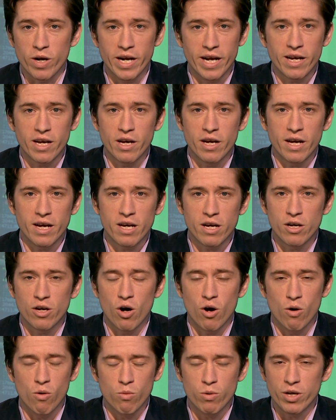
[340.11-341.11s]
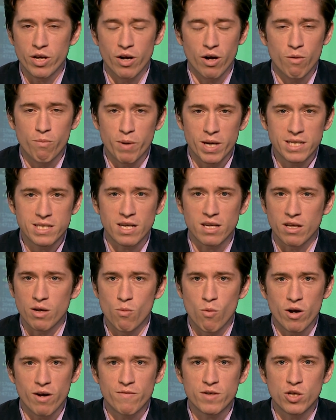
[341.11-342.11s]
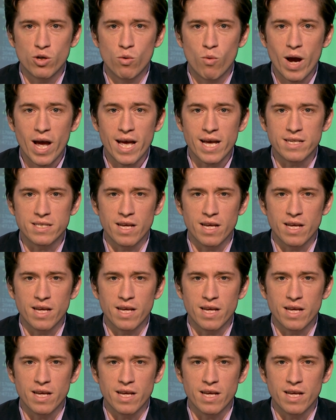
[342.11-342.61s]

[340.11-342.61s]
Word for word: It could, it could go, you know, basically one of two ways.